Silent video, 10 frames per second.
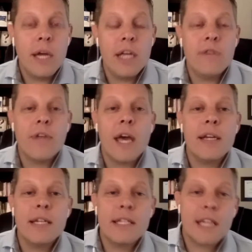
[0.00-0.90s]
and you've got to
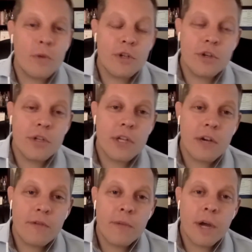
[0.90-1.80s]
distinguish
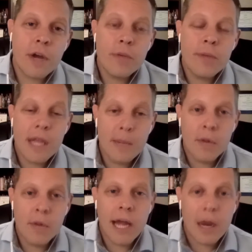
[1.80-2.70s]
yourself from other
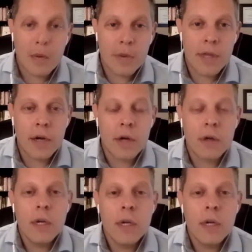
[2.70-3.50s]
people out there